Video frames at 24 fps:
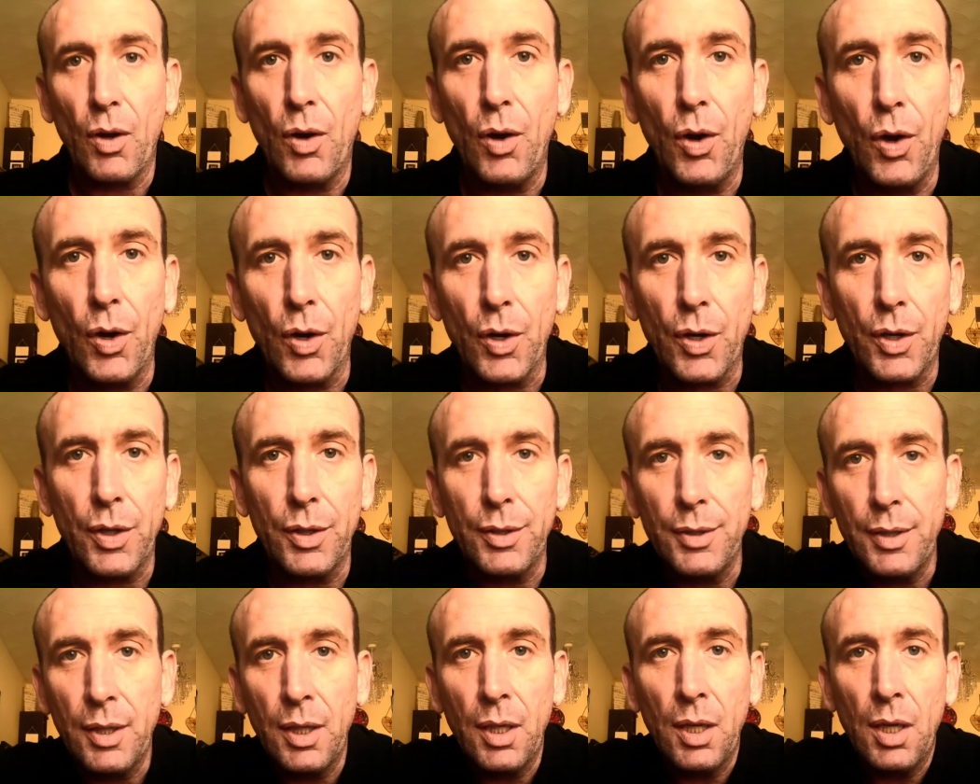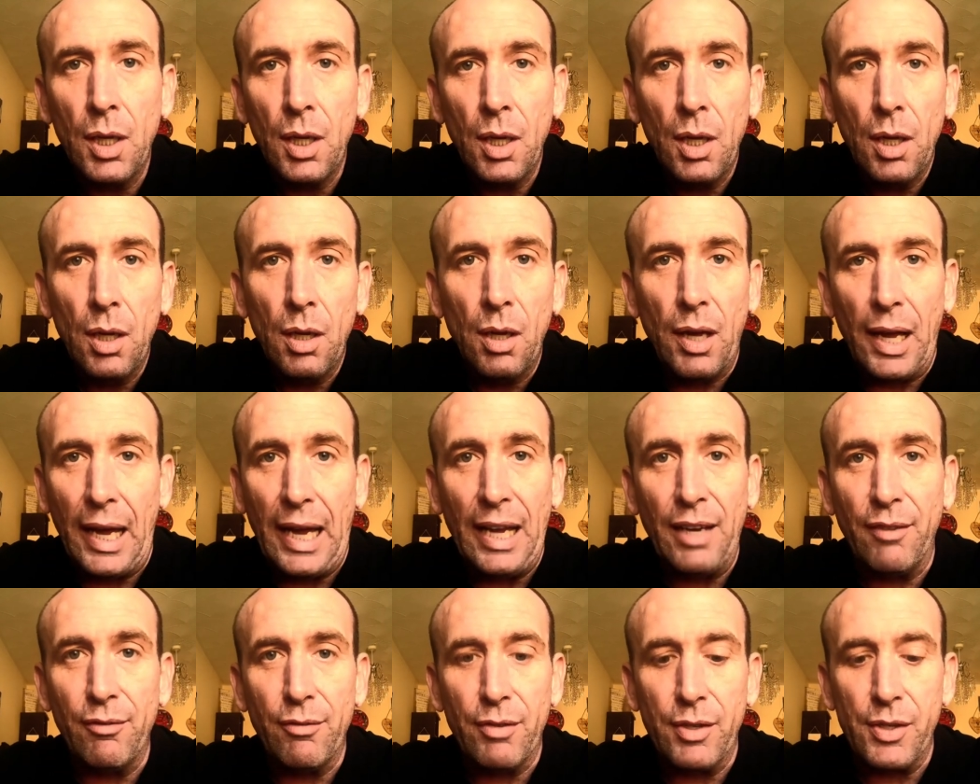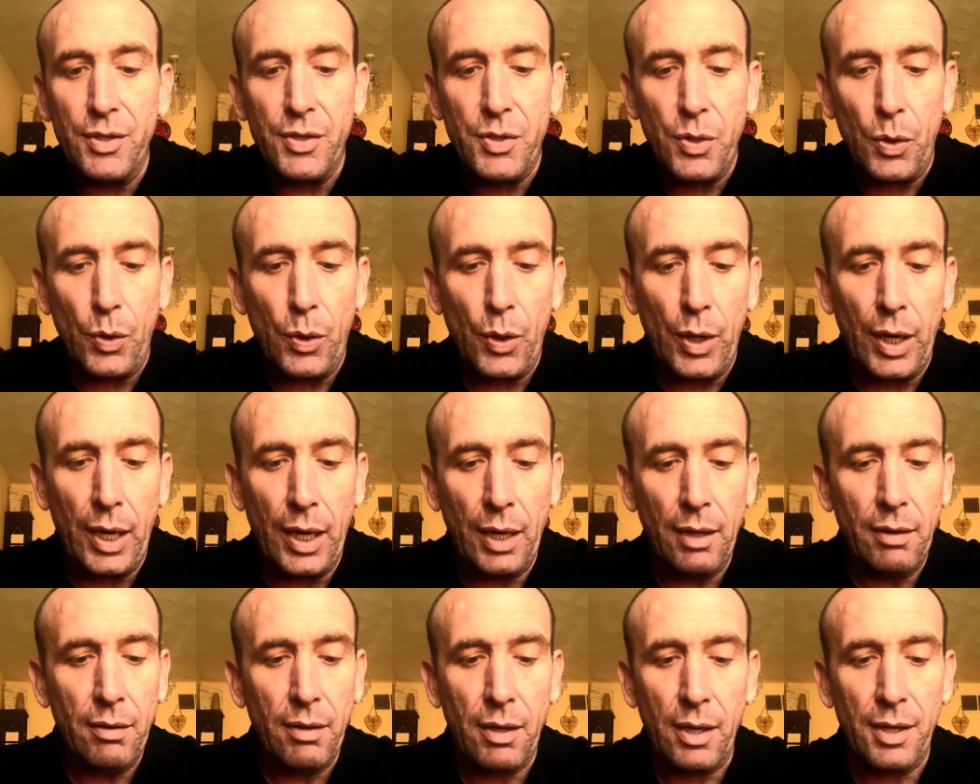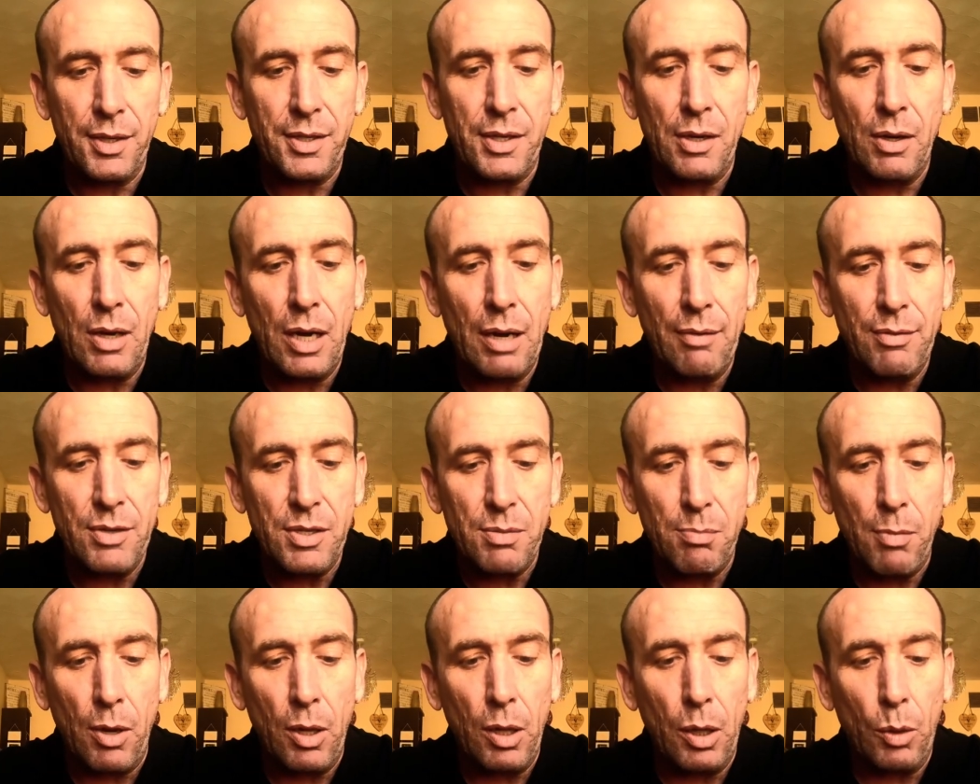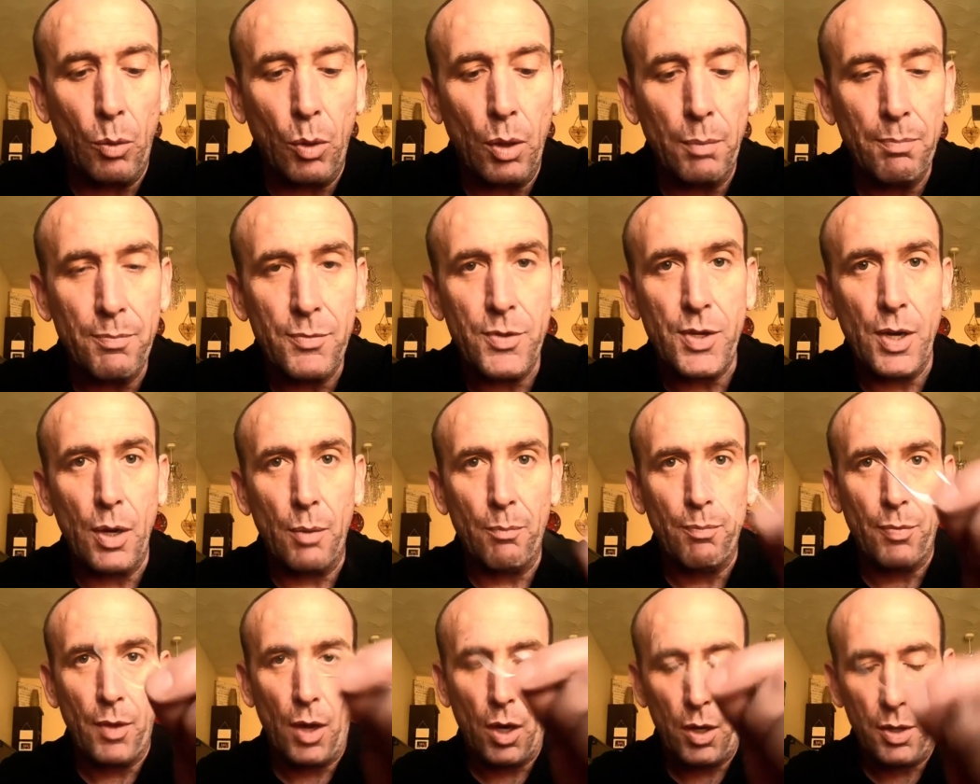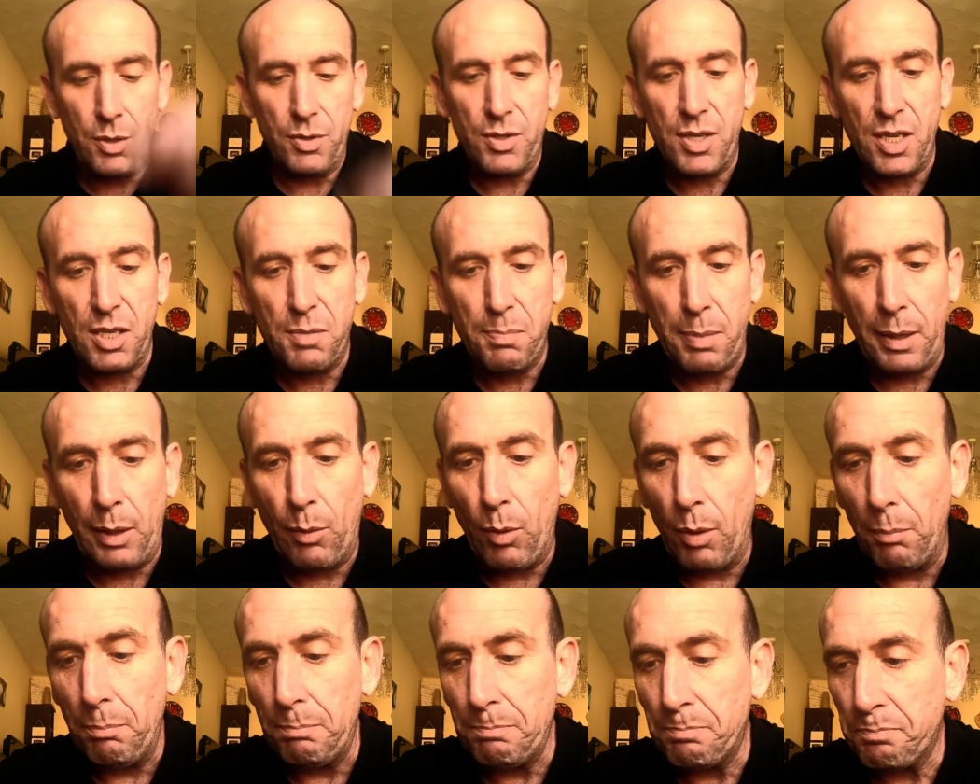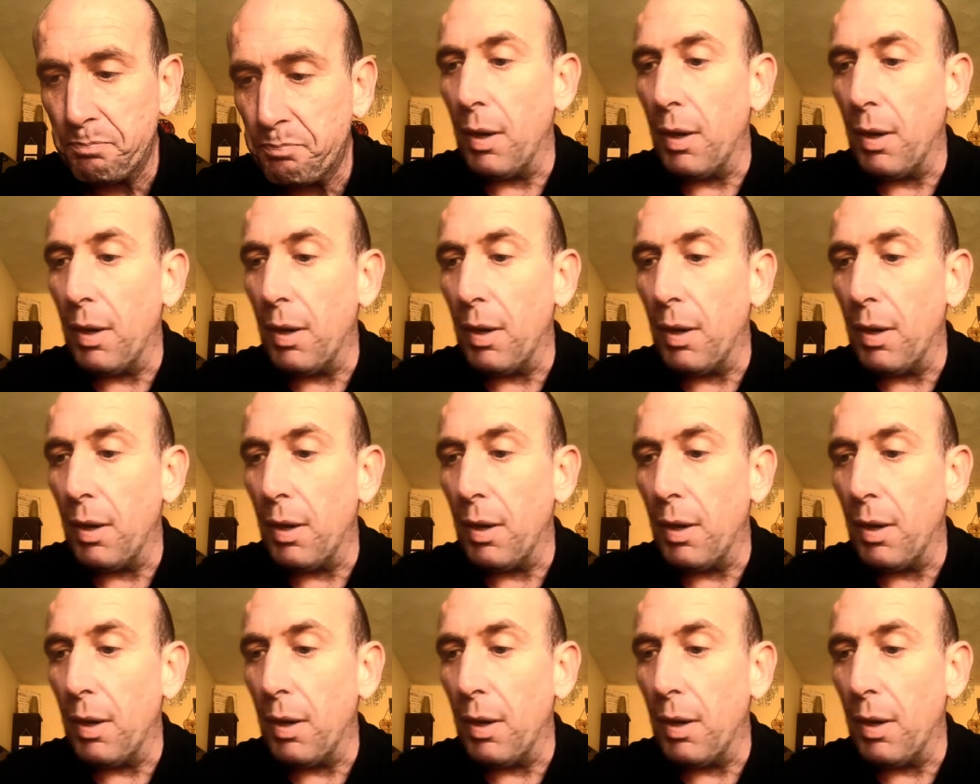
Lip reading: hook inventory and I don't have a smaller one. So I use this big one.